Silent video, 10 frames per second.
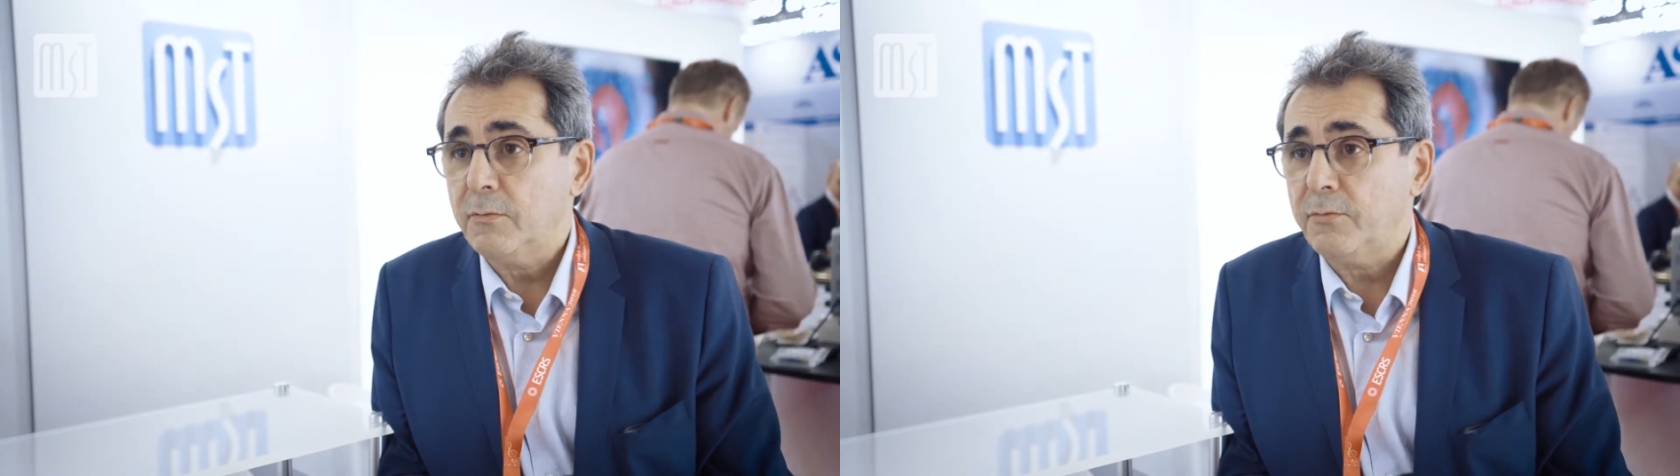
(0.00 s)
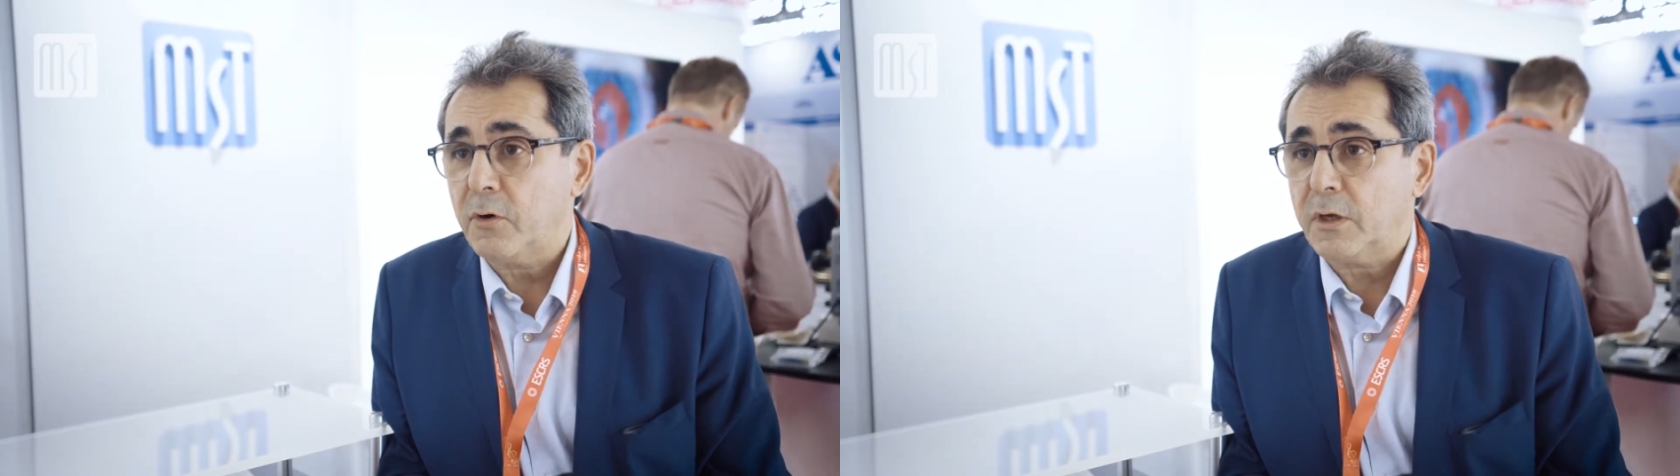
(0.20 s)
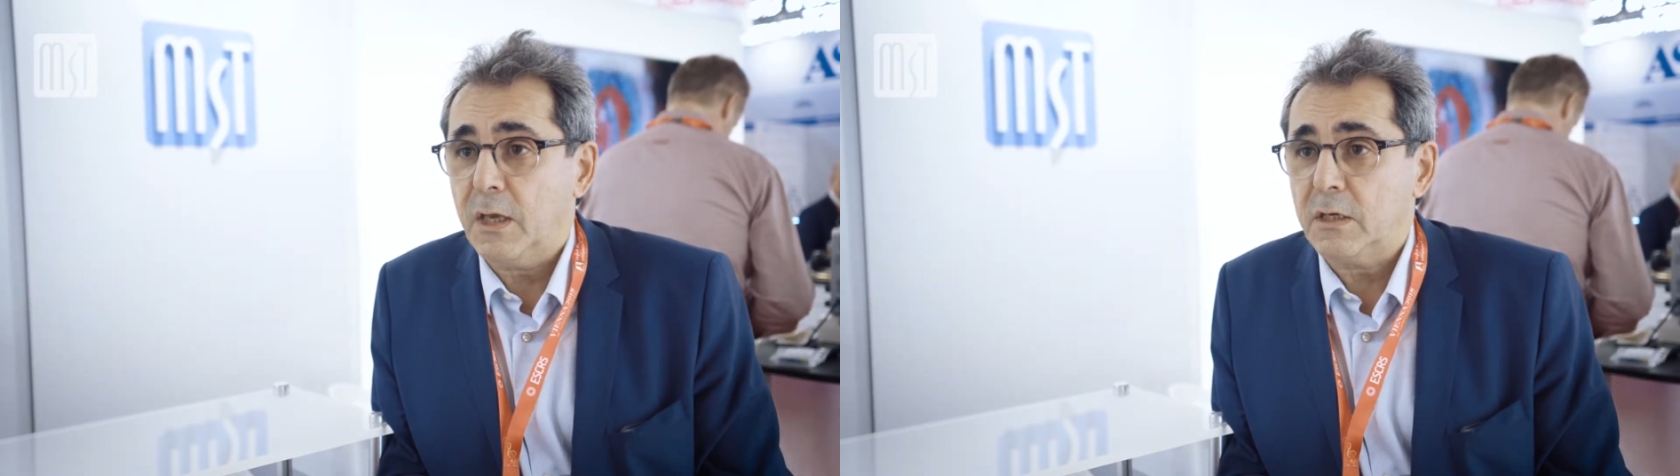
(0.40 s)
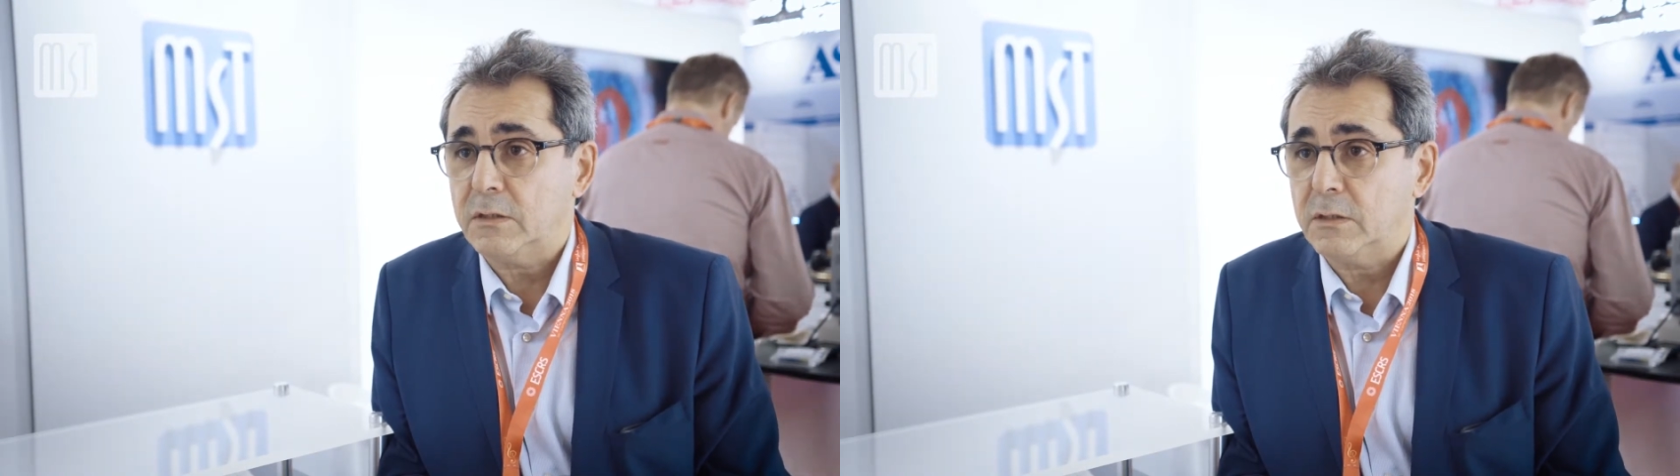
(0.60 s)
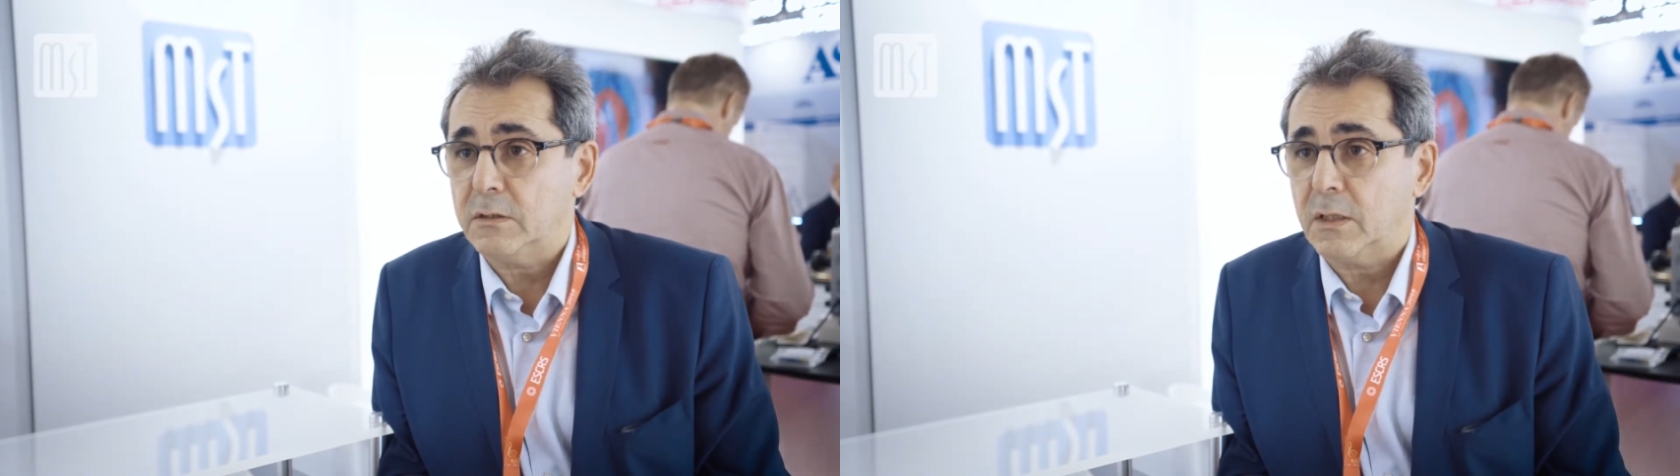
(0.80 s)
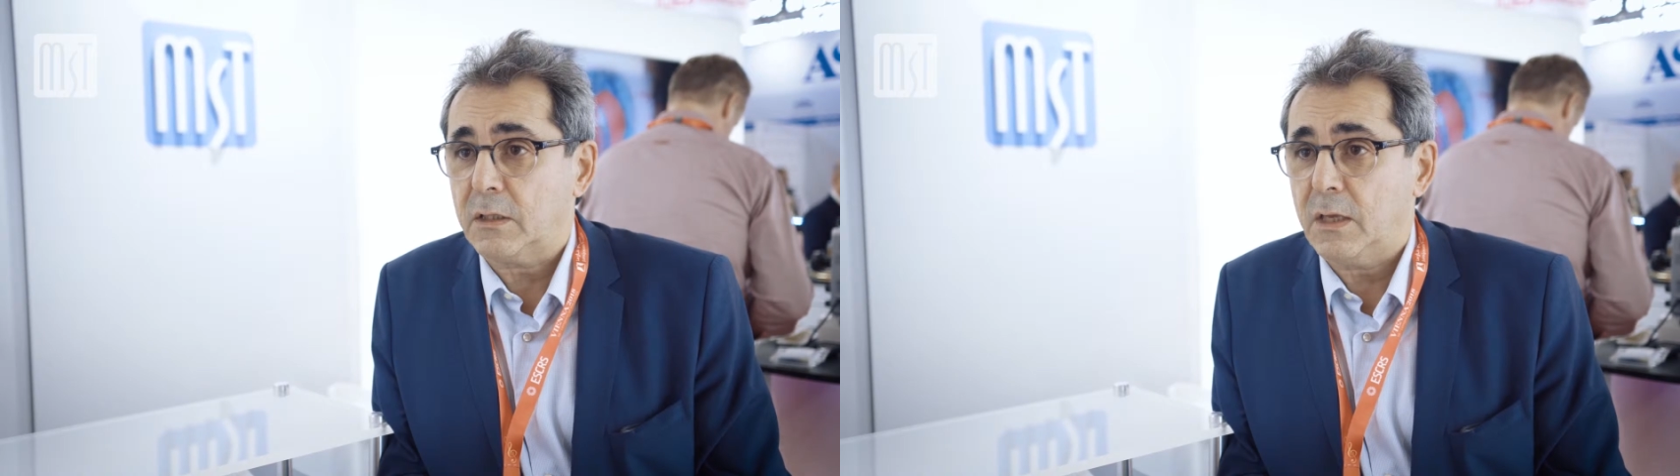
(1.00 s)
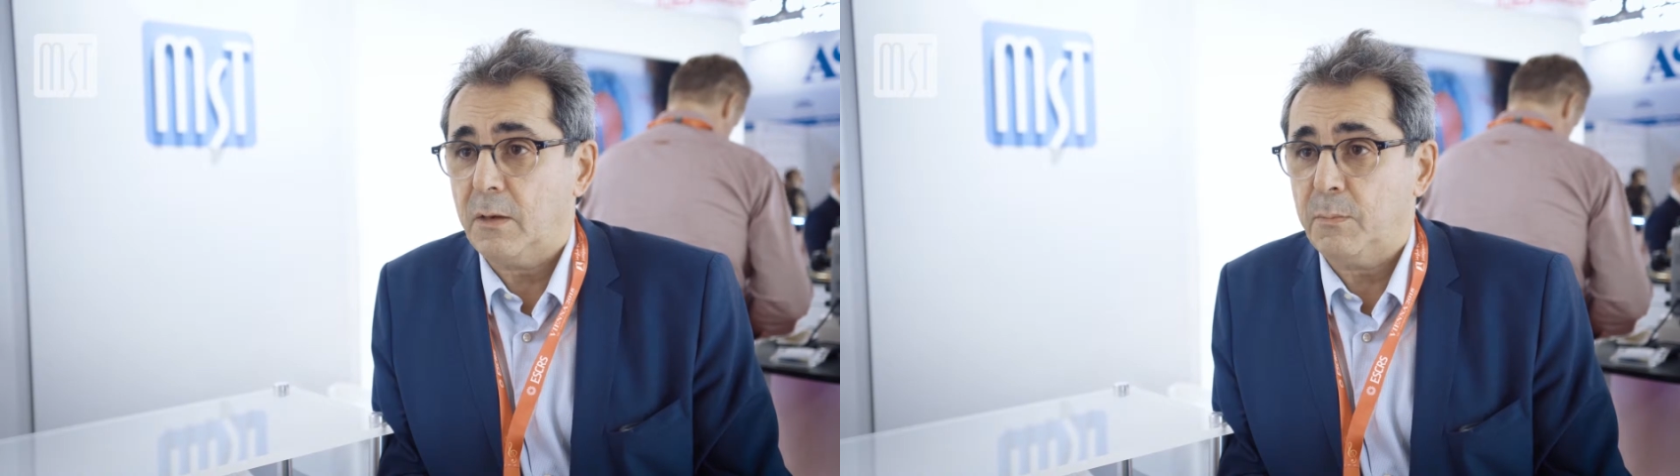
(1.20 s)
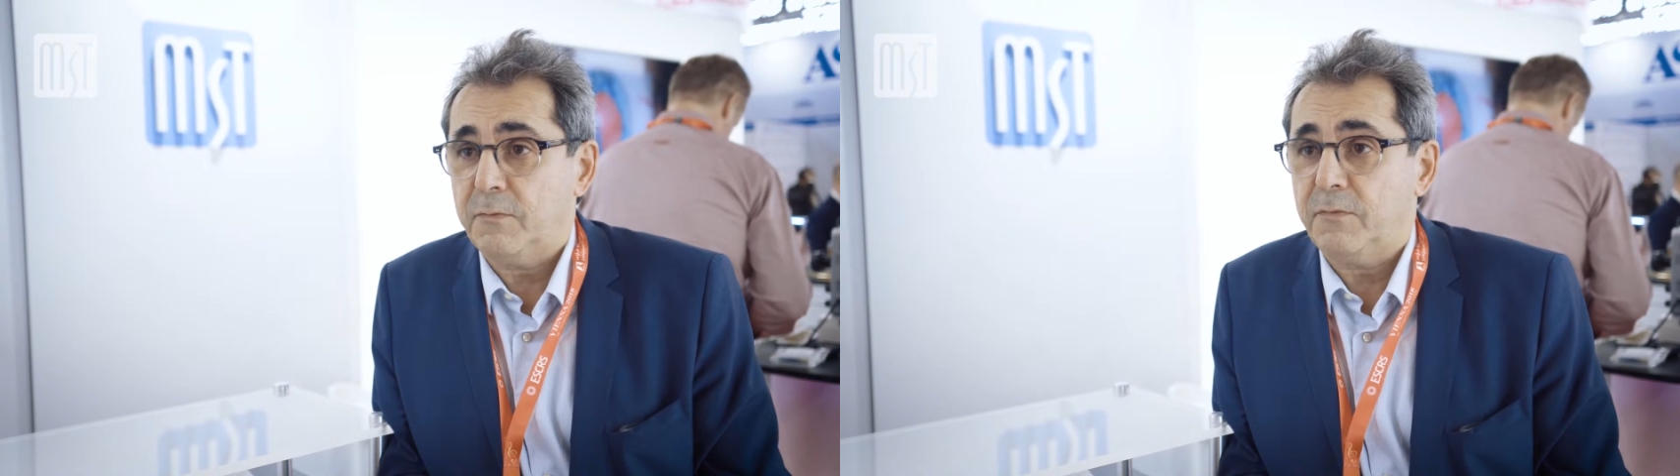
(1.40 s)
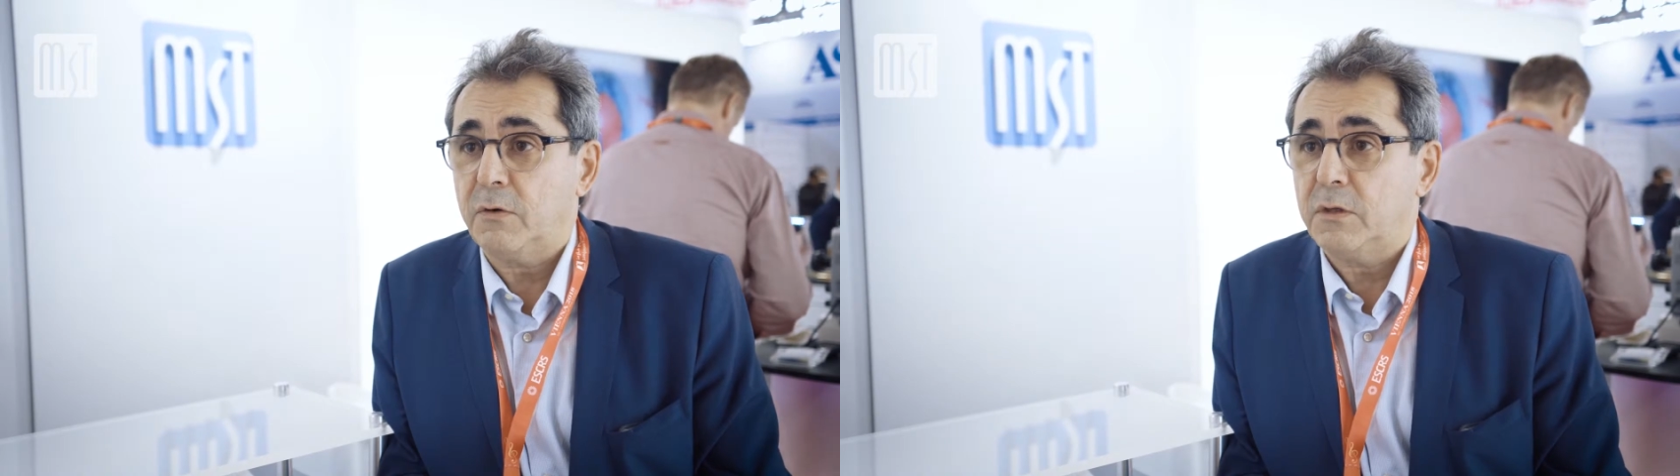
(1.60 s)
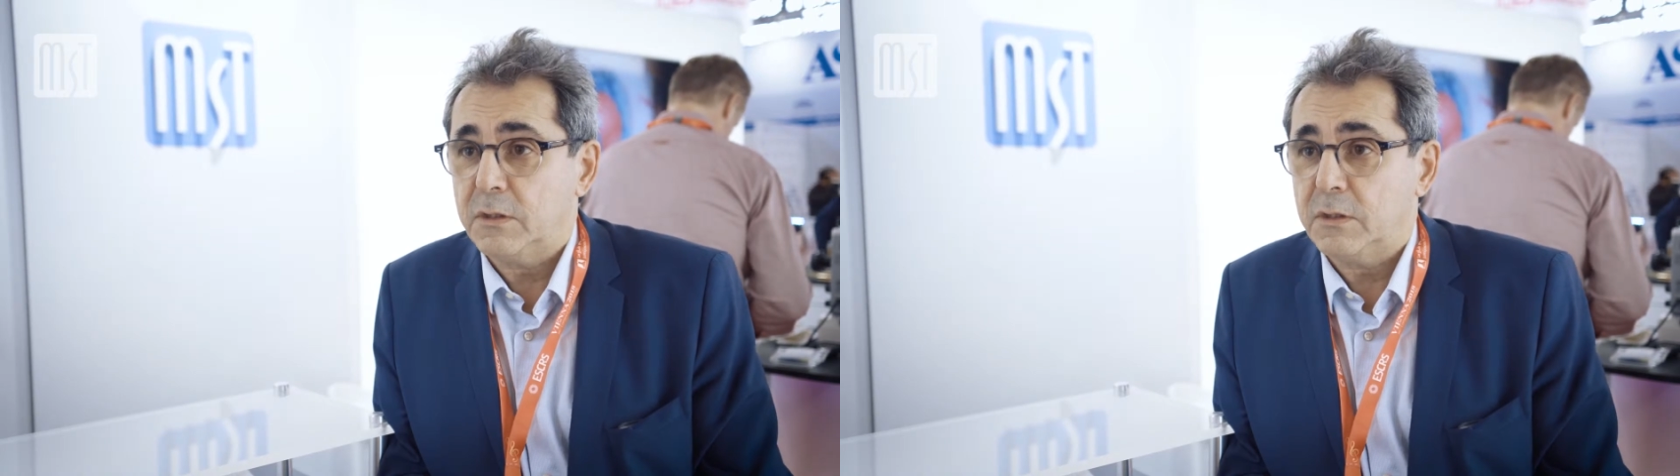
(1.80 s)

for cases that can be very